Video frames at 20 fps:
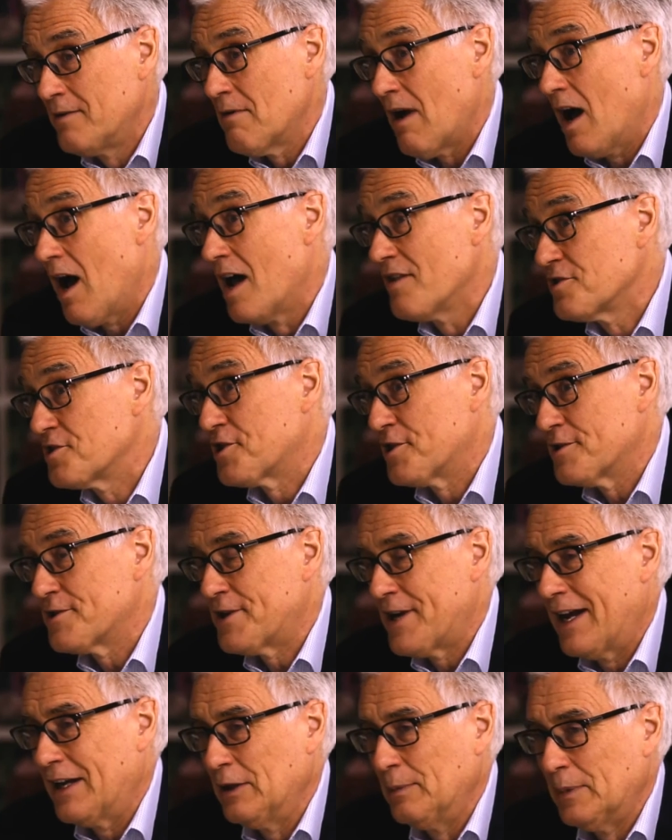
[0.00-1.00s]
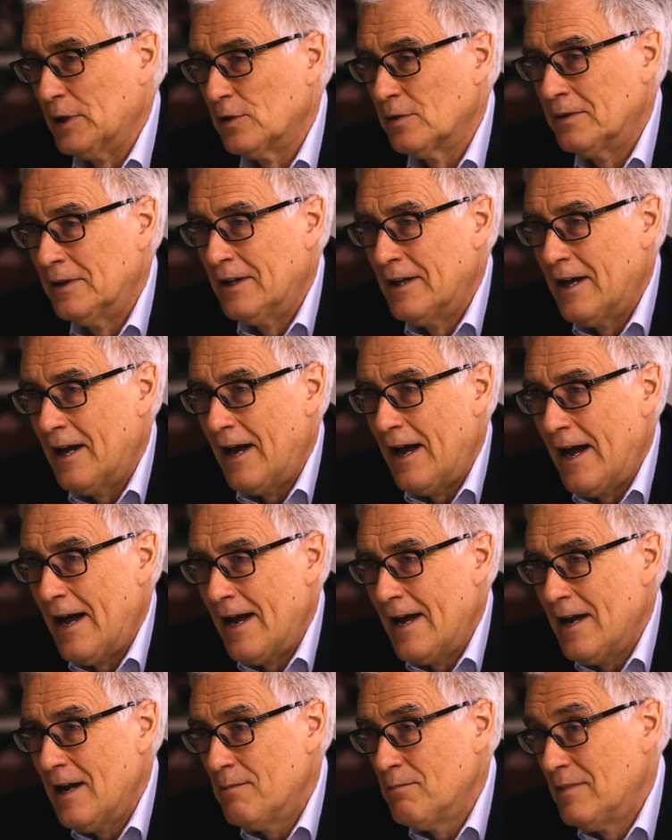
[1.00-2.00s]
an unsustainable
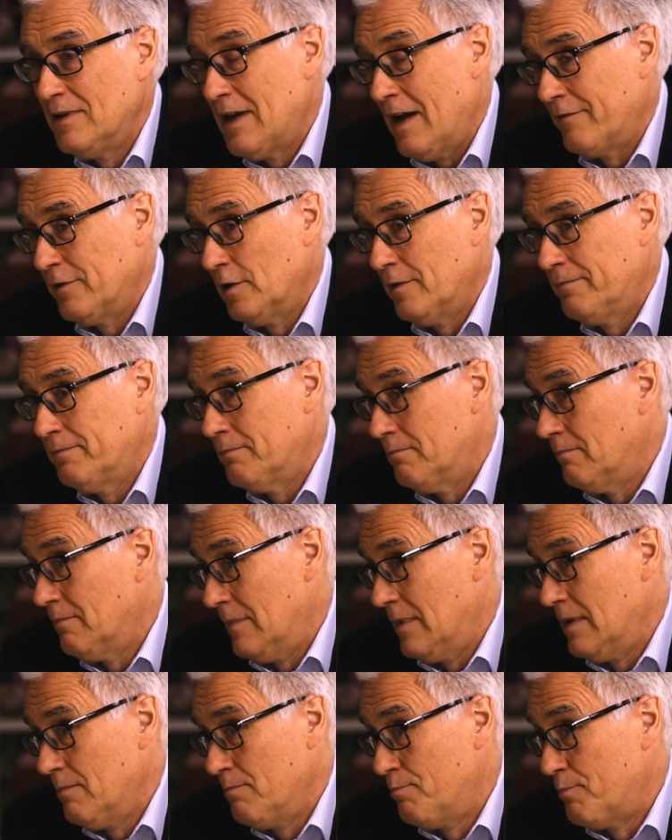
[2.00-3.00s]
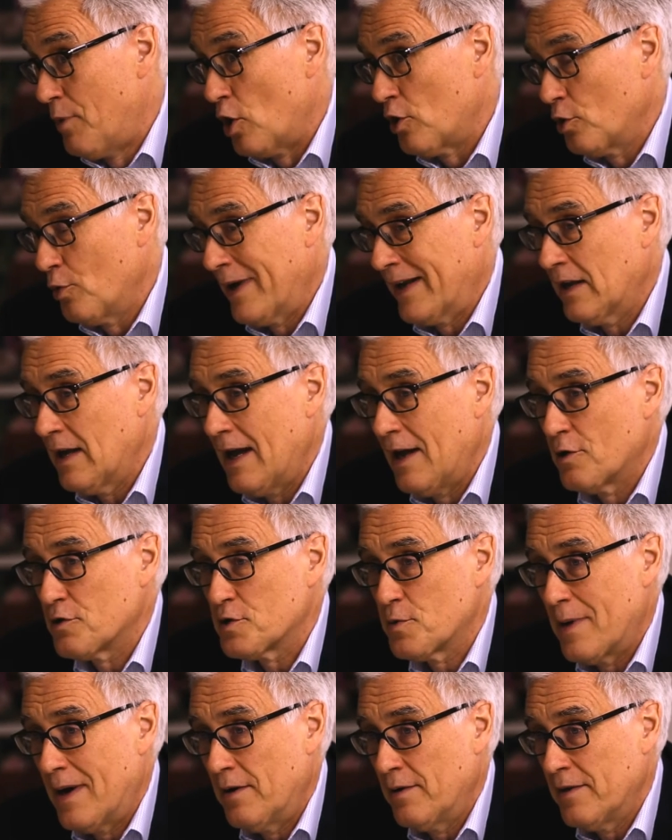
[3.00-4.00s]
uh, level of borrowing
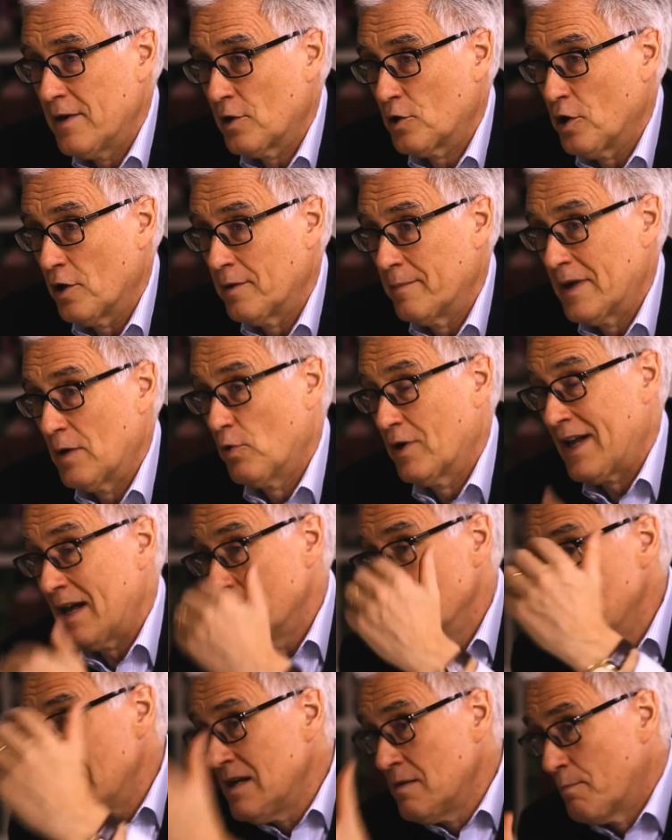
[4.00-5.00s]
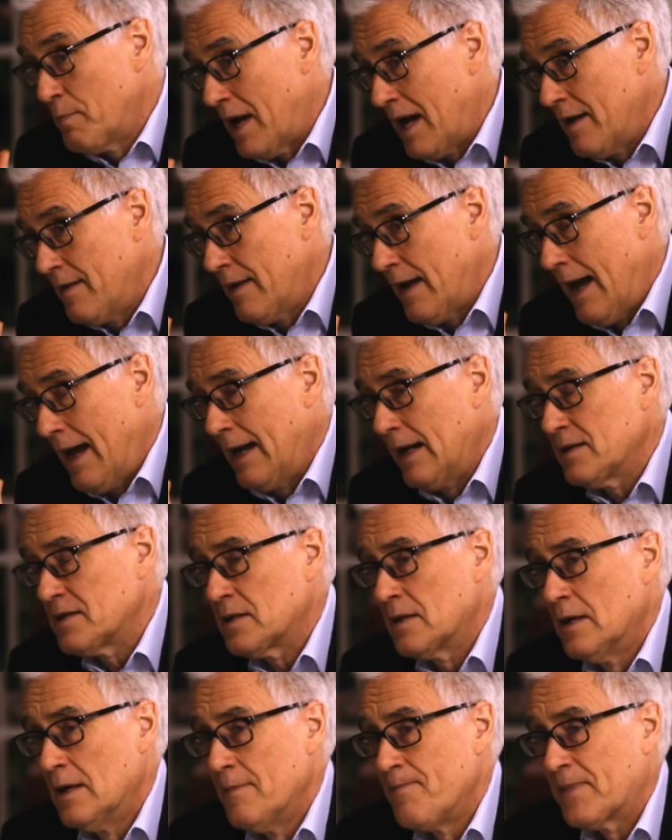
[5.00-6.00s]
elsewhere in the economy. What I mean by that
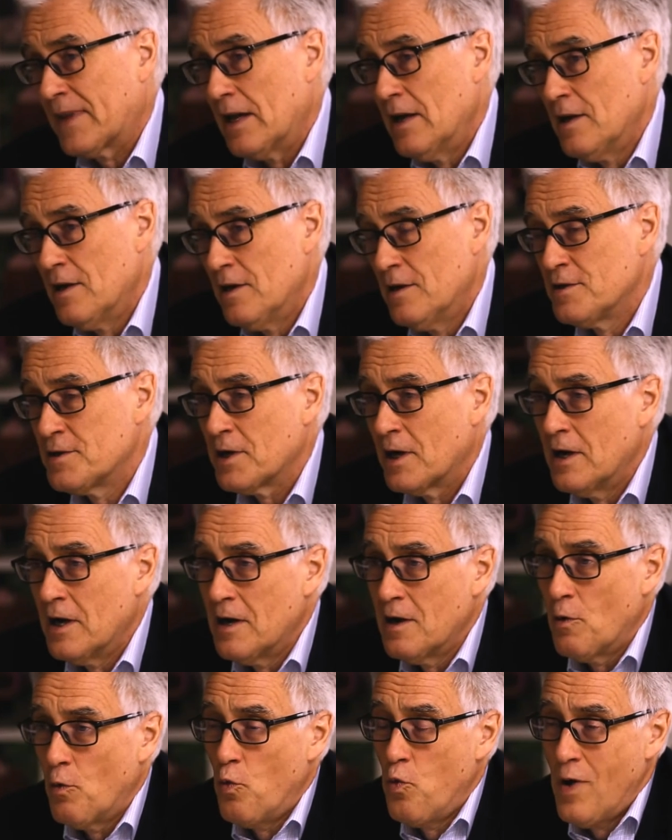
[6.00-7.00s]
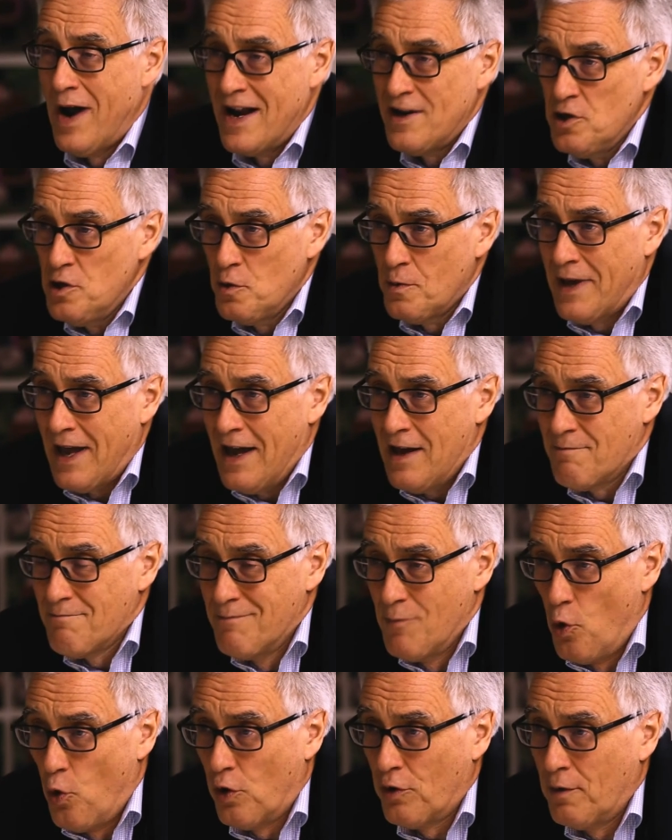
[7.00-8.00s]
is when you get
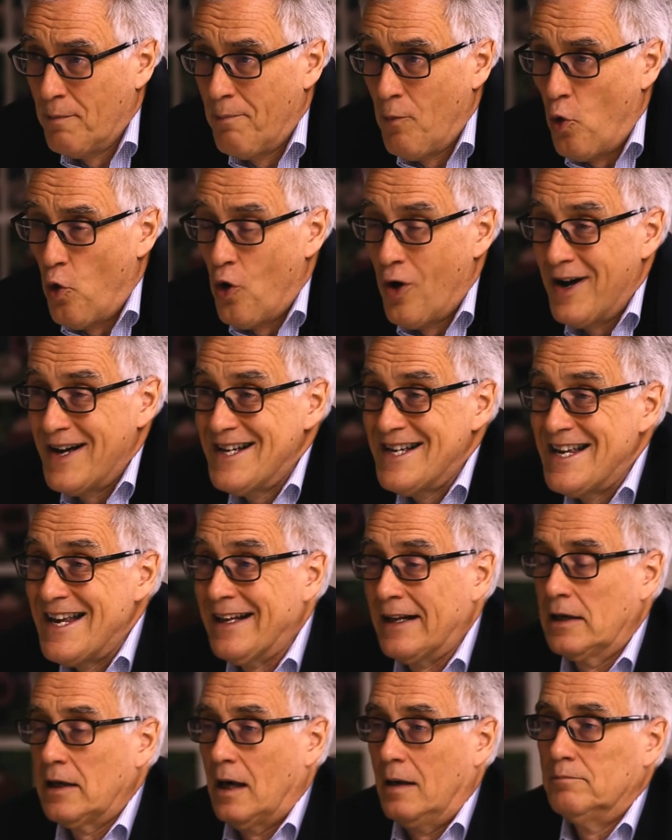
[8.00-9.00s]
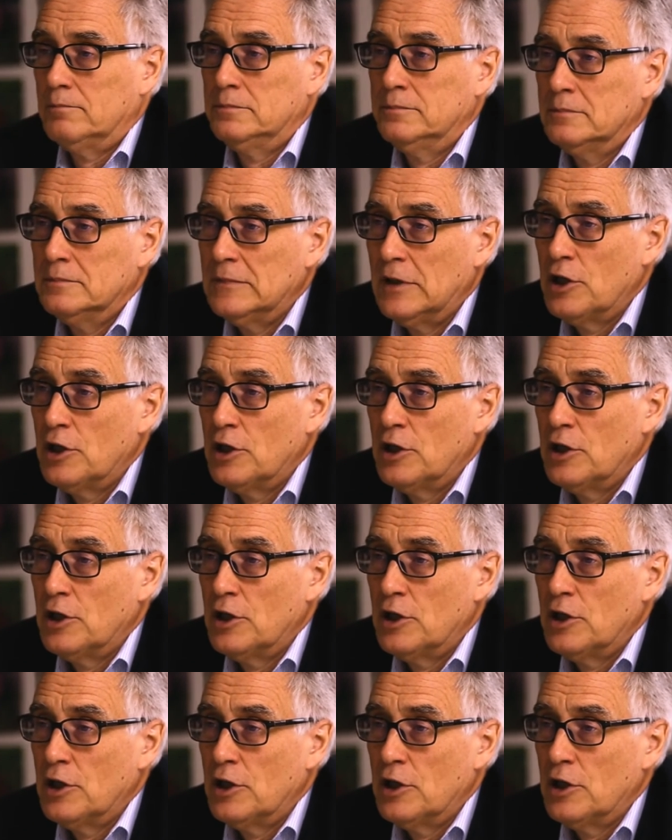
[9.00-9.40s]
more and more income